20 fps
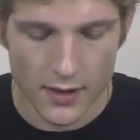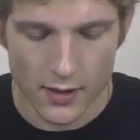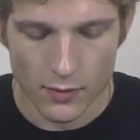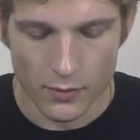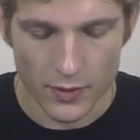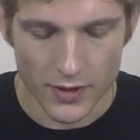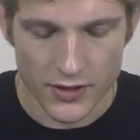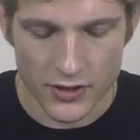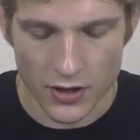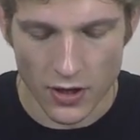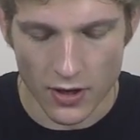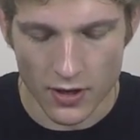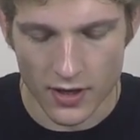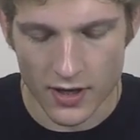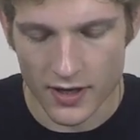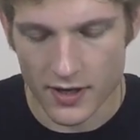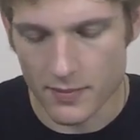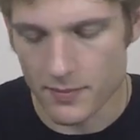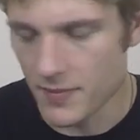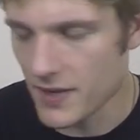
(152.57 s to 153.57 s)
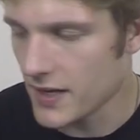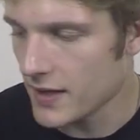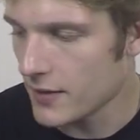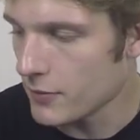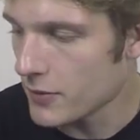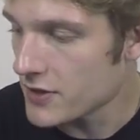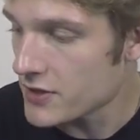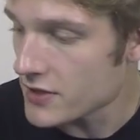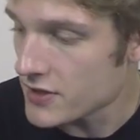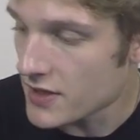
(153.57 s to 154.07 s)
which is going
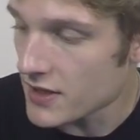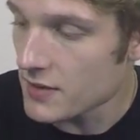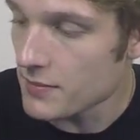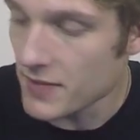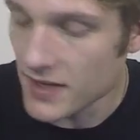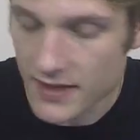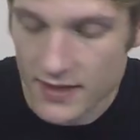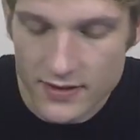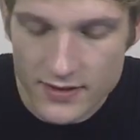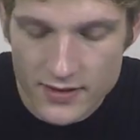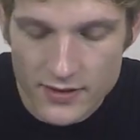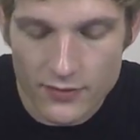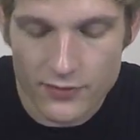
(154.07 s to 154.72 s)
to mean there's